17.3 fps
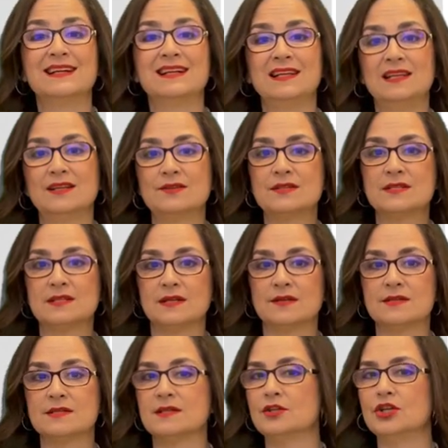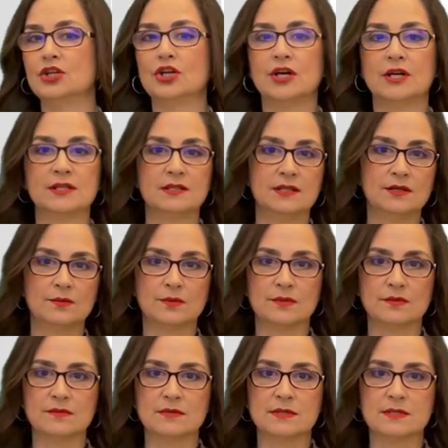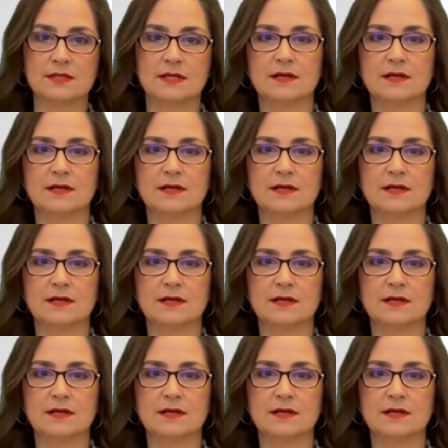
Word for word: Glial cells are not neurons.